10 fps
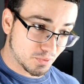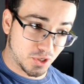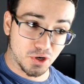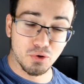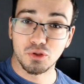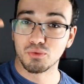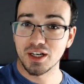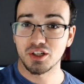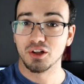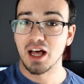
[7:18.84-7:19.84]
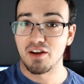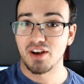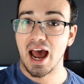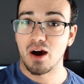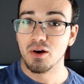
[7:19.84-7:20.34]
you know, the rest of your life
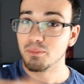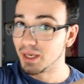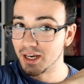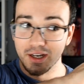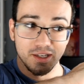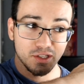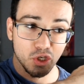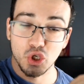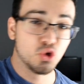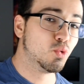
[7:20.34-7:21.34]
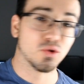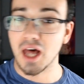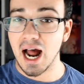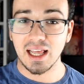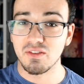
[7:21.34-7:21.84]
now, because you will
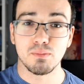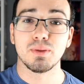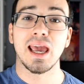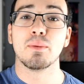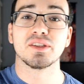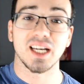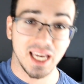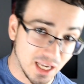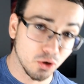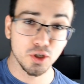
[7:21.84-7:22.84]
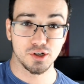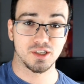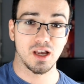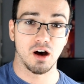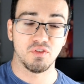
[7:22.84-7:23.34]
not even be able to kill
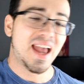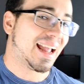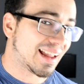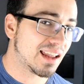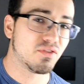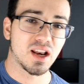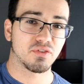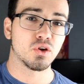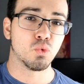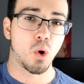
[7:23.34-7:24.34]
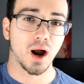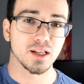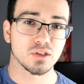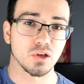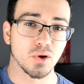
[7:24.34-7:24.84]
yourself even if you
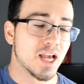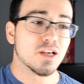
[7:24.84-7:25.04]
wanted to.